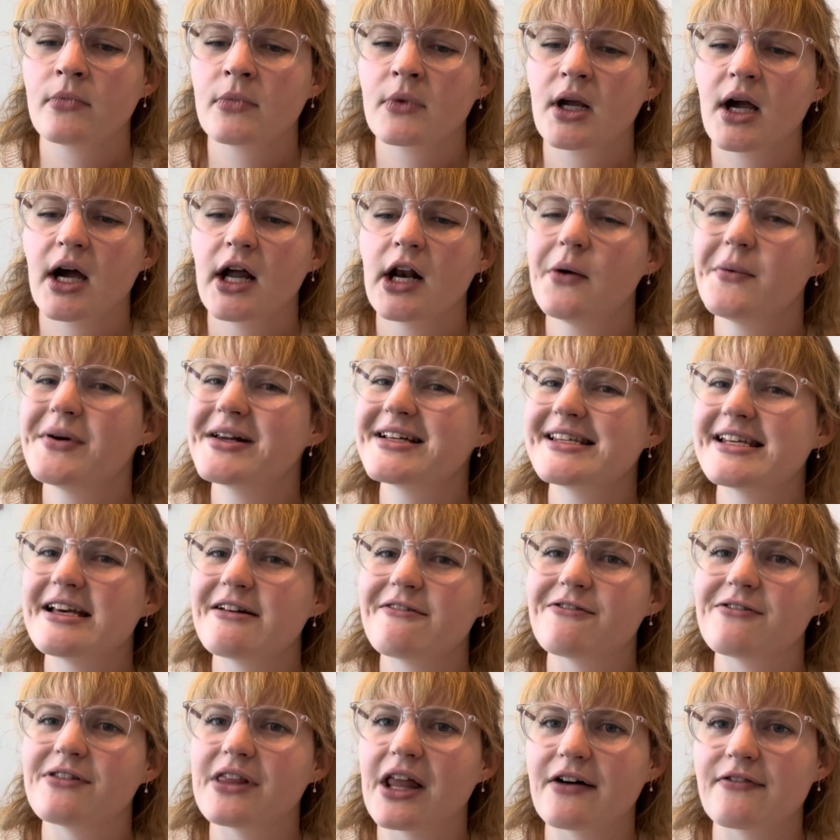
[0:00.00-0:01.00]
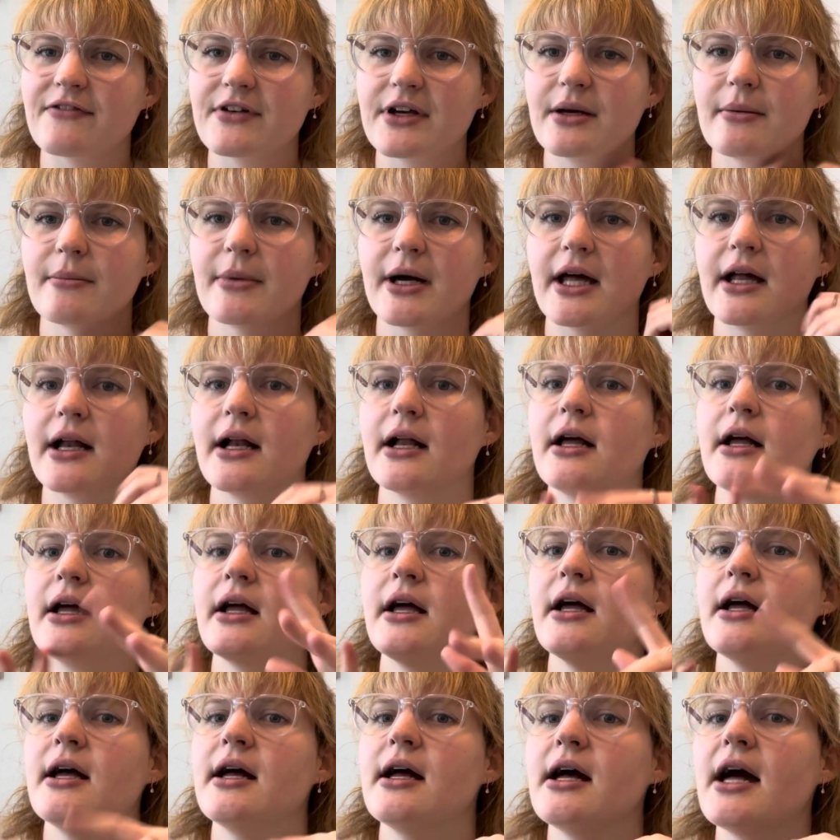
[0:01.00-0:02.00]
don't want to say fluffy, but
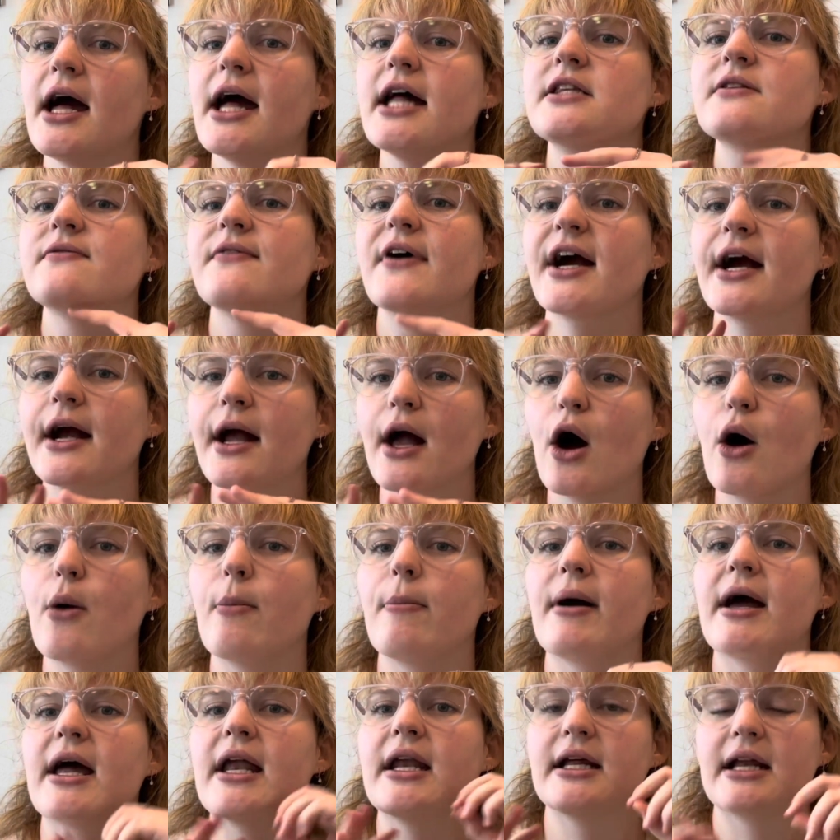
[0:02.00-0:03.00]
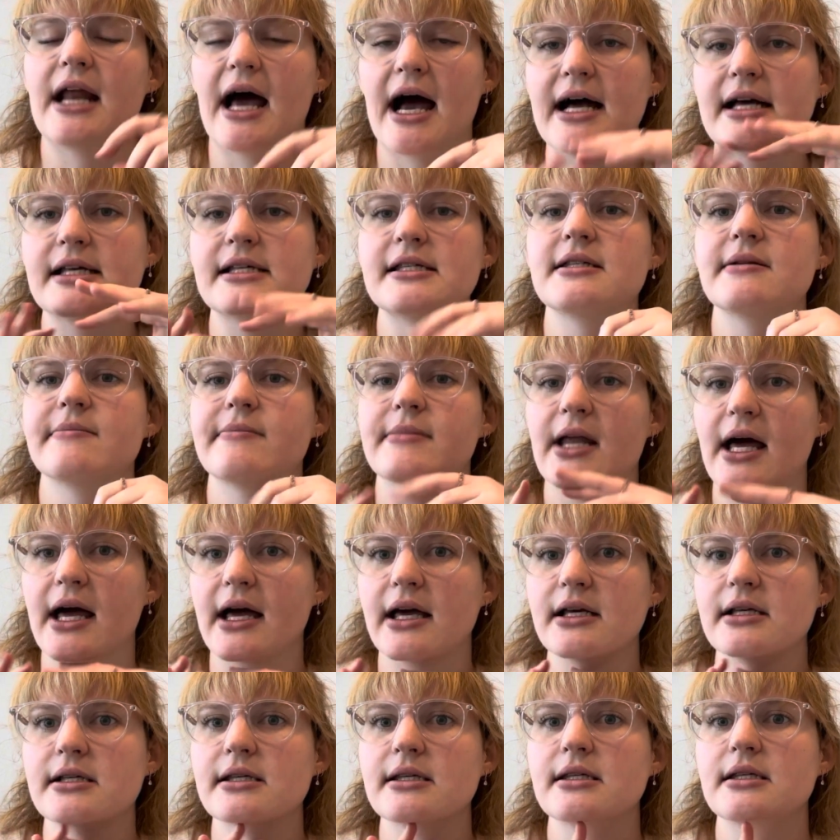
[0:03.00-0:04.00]
it's very open and has some
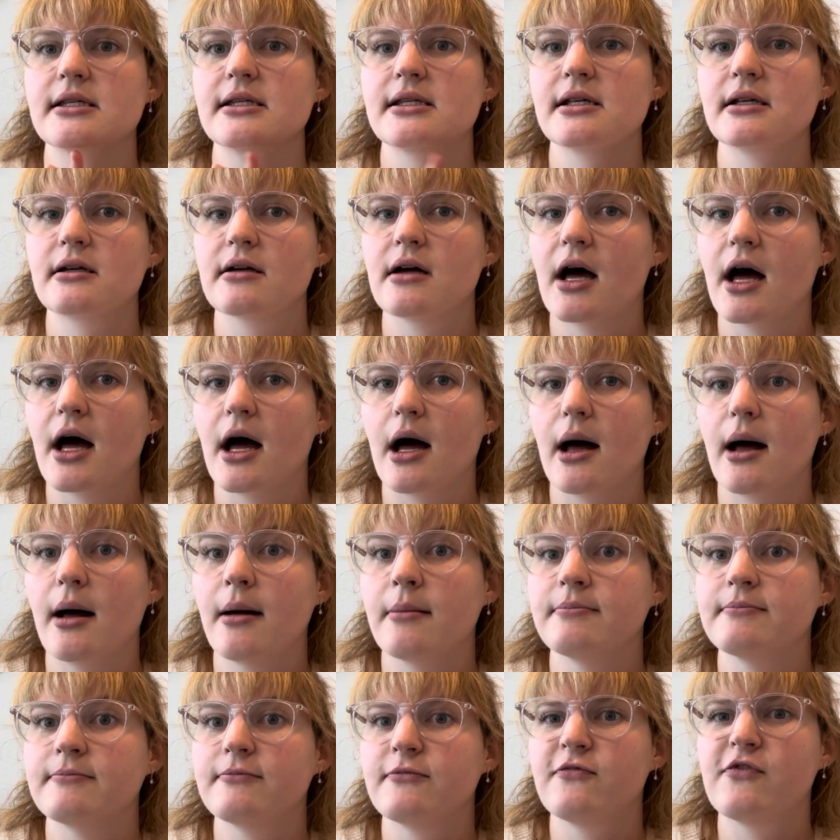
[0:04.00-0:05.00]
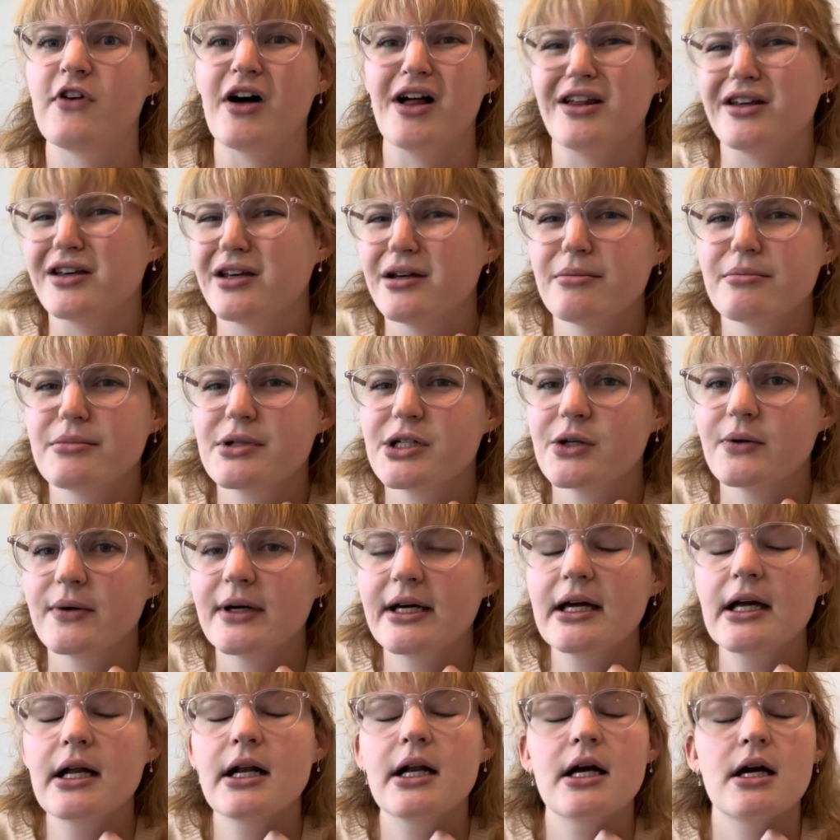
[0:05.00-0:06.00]
nice volume to
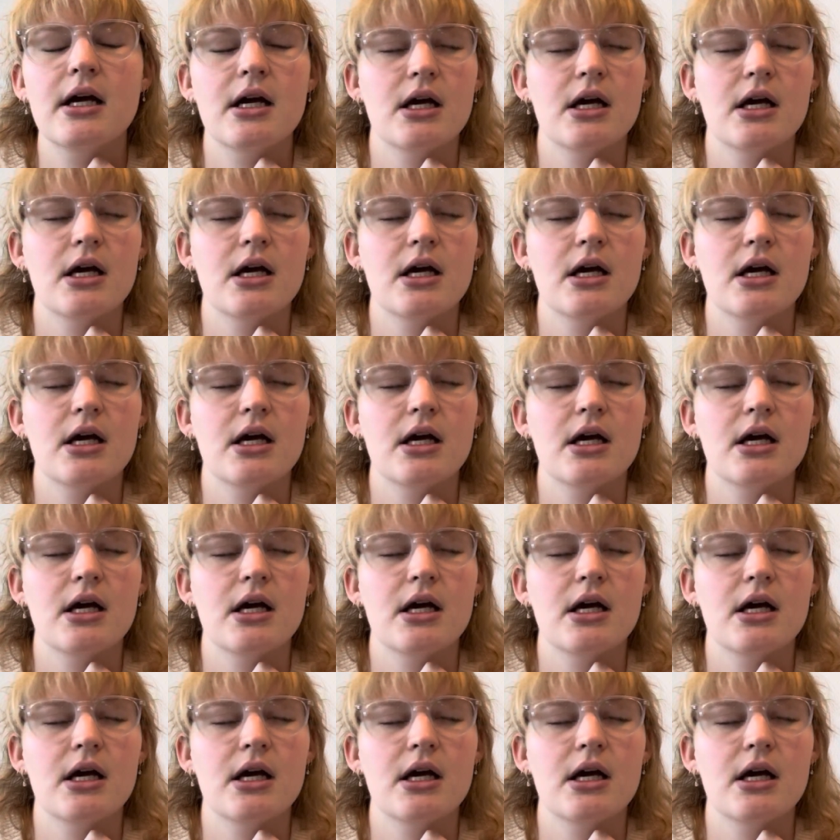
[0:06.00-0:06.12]
it.